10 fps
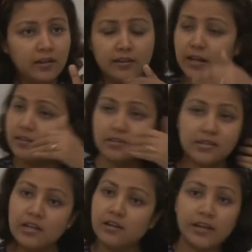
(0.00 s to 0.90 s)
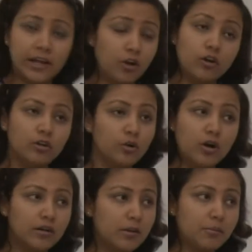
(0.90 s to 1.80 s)
that the seller cannot
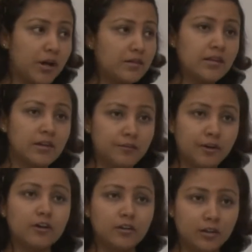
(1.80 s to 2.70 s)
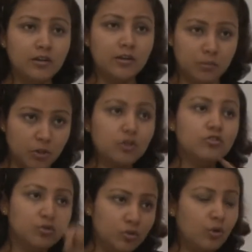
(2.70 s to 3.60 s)
lower the price any further because
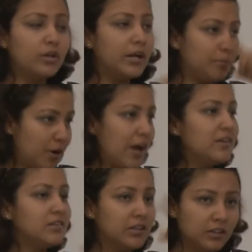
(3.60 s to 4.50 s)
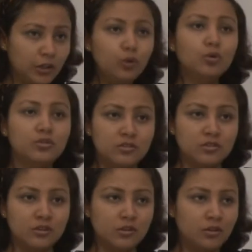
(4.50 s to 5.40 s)
you know that price includes